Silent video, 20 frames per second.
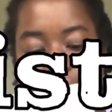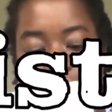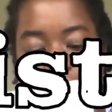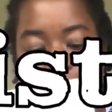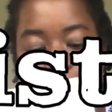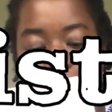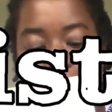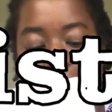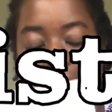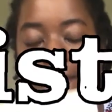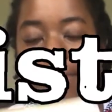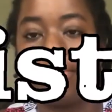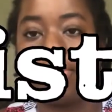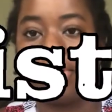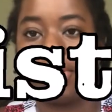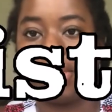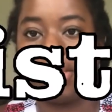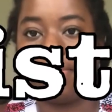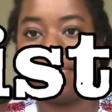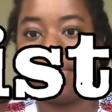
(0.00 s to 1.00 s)
Then we have
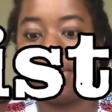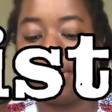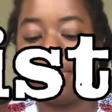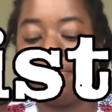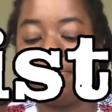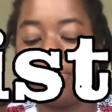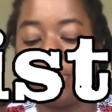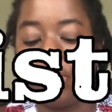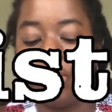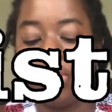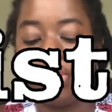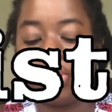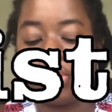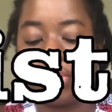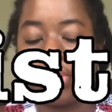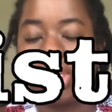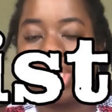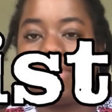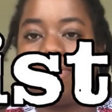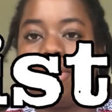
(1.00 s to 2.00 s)
Christopher. So
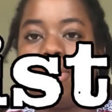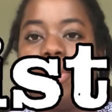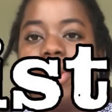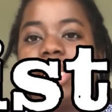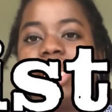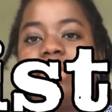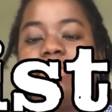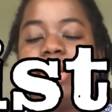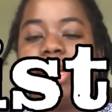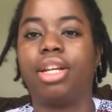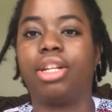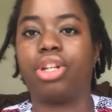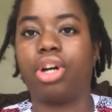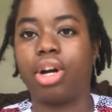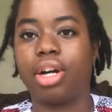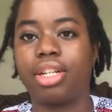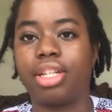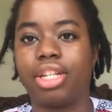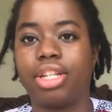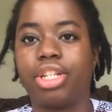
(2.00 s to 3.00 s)
Christopher wants to be a
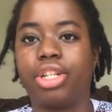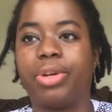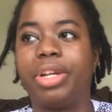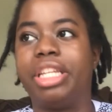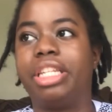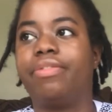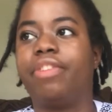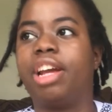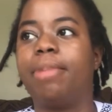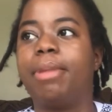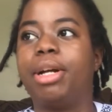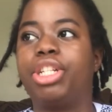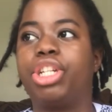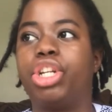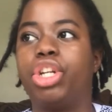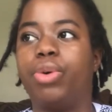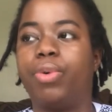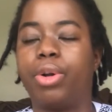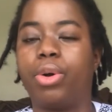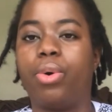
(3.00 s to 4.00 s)
doctor, so he's very much
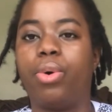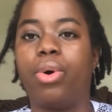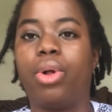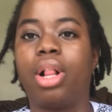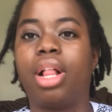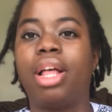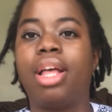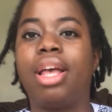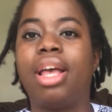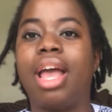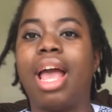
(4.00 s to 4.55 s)
a know-it-all.